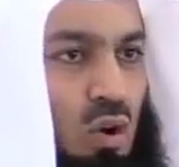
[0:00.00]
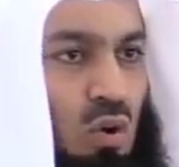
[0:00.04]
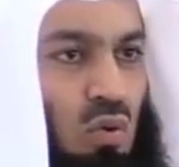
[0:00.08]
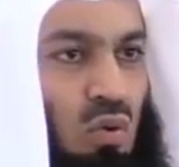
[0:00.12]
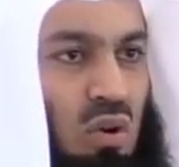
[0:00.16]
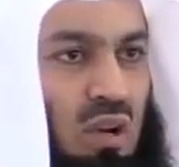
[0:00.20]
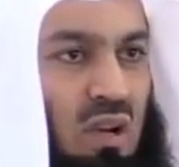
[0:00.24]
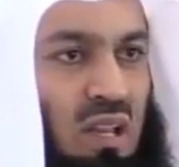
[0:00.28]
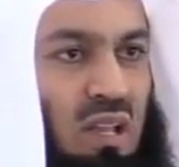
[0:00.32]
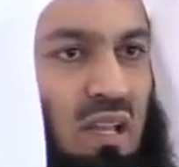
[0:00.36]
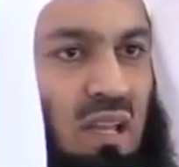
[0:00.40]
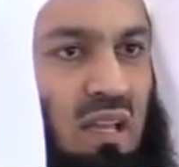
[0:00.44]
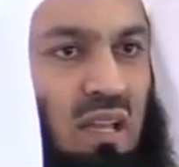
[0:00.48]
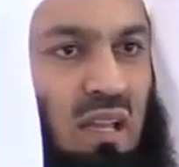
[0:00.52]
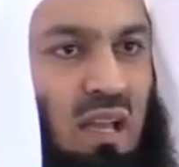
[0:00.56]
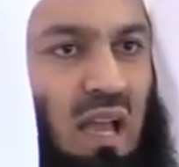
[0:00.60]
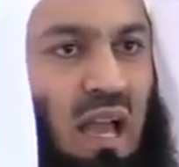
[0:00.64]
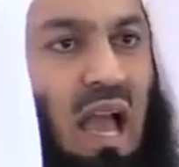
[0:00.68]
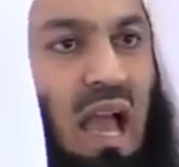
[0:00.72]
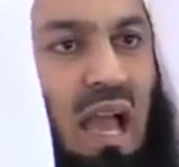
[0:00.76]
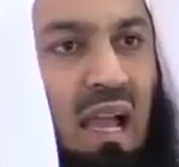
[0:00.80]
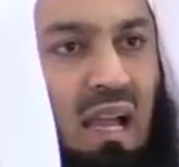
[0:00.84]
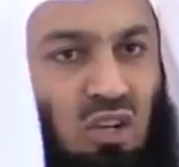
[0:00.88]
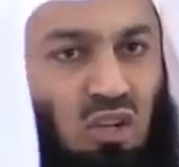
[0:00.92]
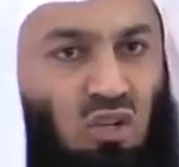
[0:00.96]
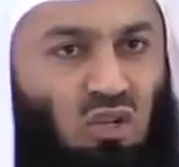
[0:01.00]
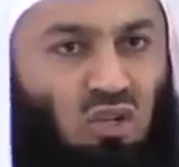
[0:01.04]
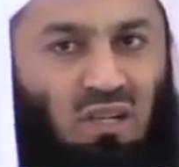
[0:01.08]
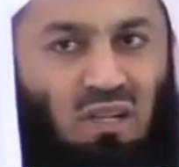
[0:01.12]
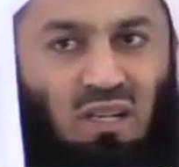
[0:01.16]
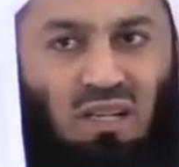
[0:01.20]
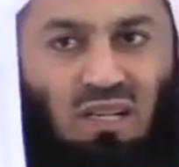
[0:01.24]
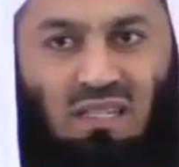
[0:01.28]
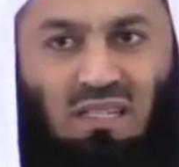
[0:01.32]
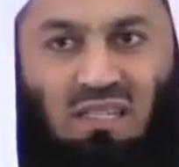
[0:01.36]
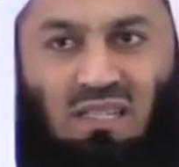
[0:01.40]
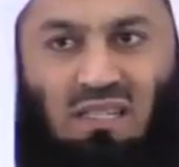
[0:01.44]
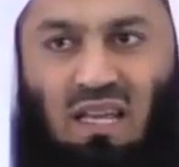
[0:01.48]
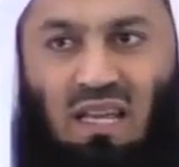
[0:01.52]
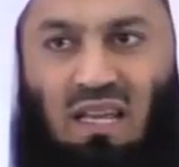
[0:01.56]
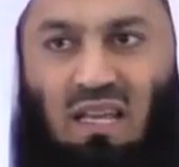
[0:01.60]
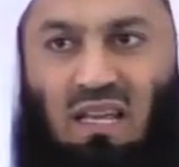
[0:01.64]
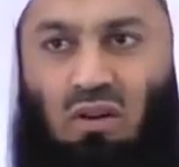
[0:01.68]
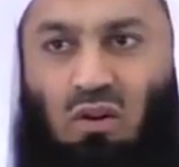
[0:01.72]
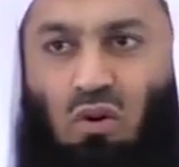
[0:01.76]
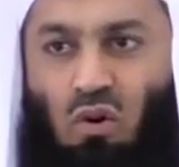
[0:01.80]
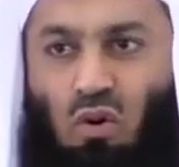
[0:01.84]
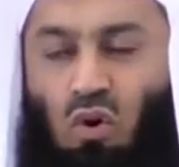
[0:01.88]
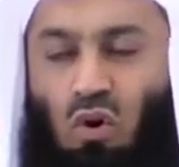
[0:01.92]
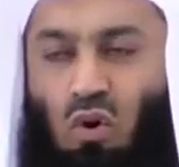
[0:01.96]
only action, let's
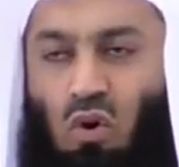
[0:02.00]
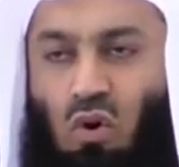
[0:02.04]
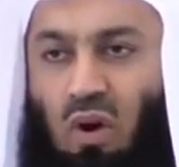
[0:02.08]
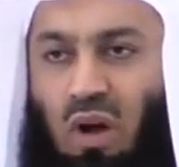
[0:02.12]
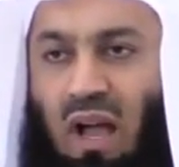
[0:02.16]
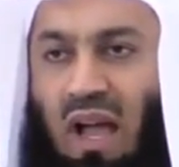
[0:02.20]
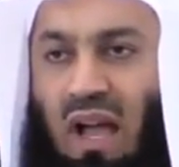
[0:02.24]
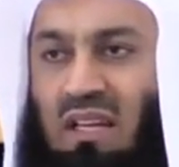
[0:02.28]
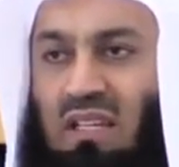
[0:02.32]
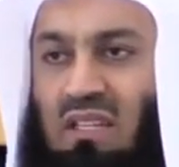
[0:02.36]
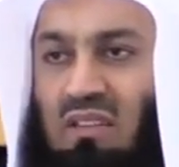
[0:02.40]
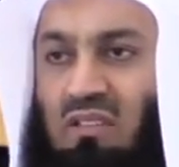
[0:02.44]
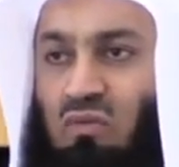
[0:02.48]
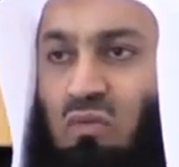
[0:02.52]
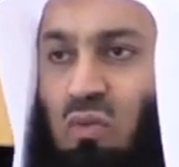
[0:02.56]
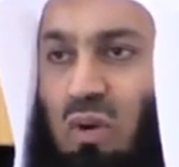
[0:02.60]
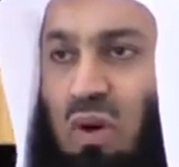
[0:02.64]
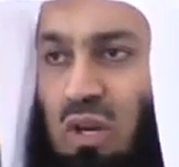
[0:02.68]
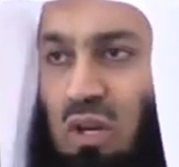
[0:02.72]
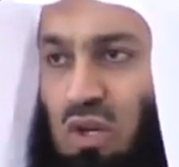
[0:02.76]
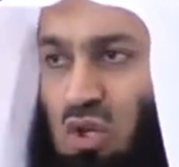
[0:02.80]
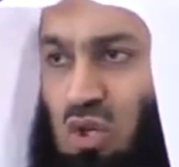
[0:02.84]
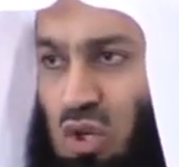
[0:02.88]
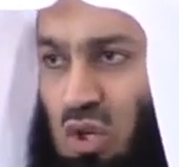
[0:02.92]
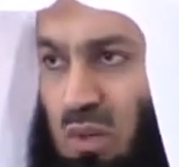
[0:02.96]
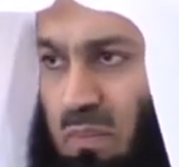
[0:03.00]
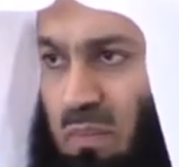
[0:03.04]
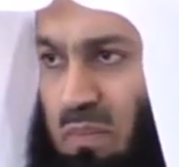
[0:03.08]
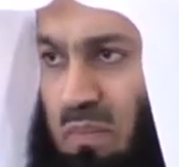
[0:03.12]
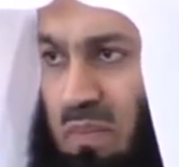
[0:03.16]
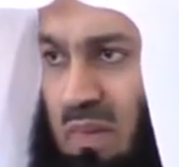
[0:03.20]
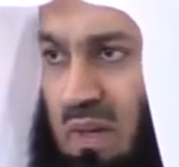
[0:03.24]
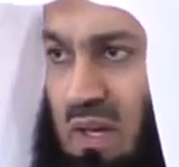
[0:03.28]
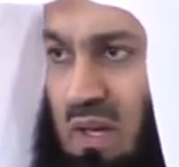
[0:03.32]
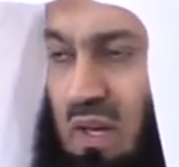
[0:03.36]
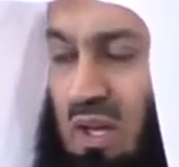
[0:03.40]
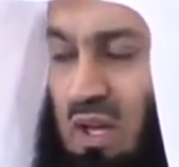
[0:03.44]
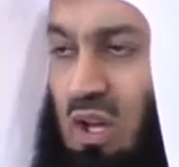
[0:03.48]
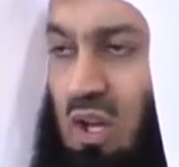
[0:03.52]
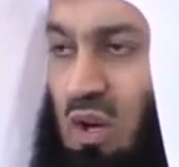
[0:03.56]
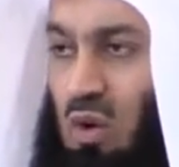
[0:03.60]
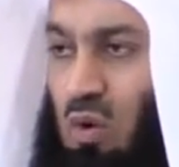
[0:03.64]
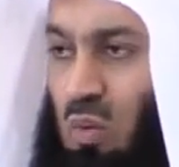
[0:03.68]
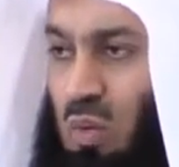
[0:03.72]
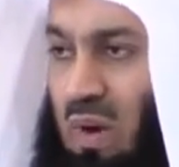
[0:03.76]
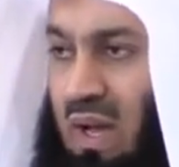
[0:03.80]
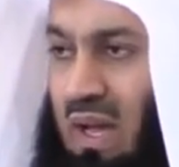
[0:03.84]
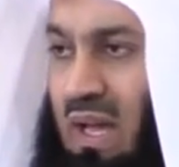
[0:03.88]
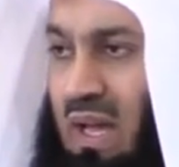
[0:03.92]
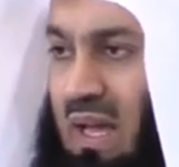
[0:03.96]
say, or act of worship,
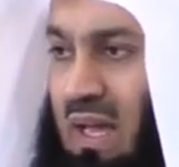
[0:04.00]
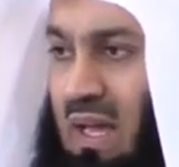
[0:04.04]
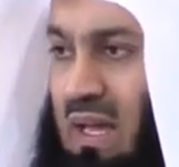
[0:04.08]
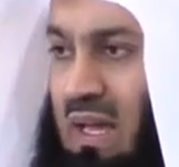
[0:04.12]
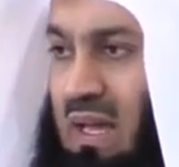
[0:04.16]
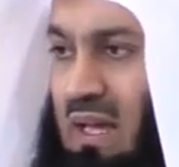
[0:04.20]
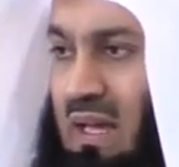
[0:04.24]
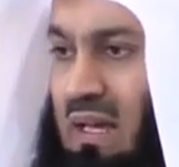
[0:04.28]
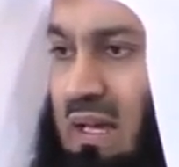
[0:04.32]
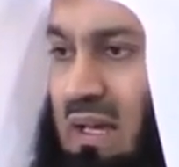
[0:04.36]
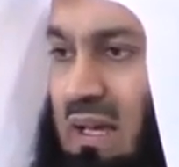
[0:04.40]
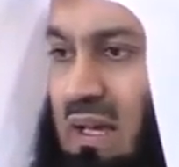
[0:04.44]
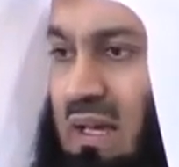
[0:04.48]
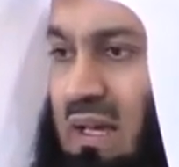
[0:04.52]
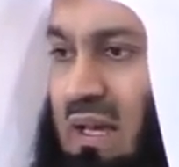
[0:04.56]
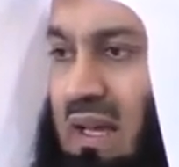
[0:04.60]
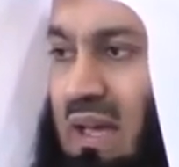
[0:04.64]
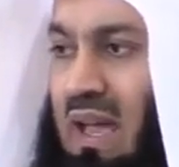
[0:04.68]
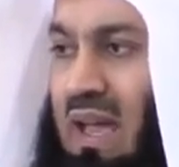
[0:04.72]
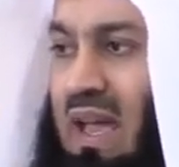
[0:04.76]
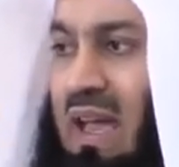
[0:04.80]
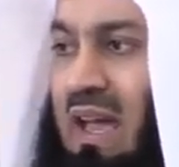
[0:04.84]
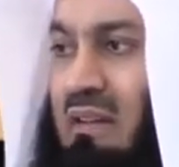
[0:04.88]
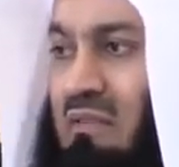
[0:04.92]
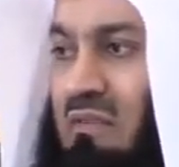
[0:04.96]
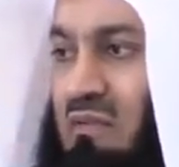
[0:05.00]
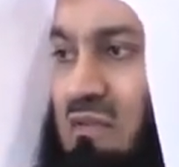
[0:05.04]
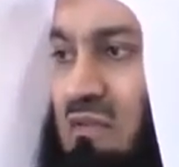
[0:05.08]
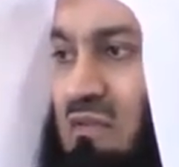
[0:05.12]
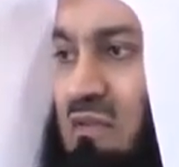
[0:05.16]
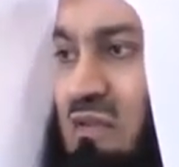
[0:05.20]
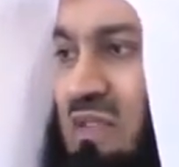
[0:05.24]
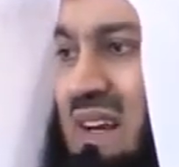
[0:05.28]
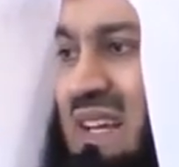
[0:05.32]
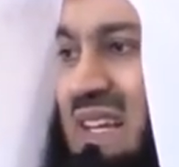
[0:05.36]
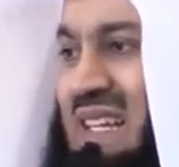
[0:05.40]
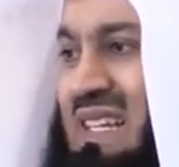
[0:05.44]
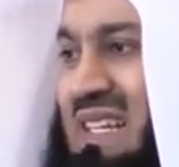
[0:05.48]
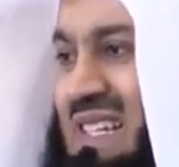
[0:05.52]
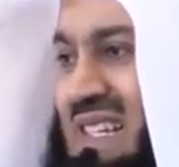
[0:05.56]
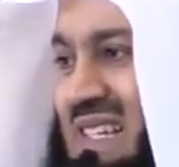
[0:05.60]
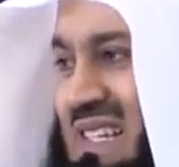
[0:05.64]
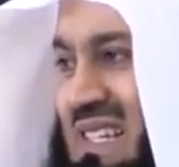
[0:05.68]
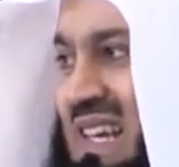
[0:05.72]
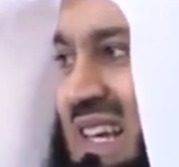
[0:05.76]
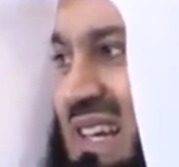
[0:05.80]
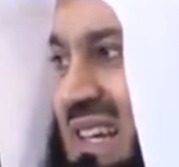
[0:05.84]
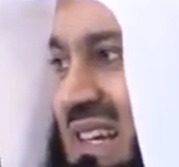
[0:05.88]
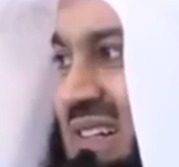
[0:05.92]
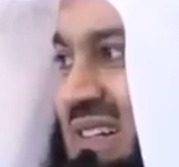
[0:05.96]
where every
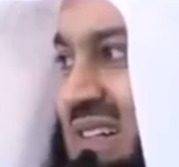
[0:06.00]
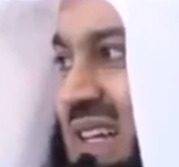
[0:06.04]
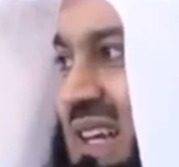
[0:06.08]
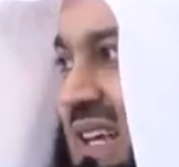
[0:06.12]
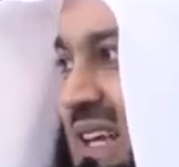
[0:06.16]
single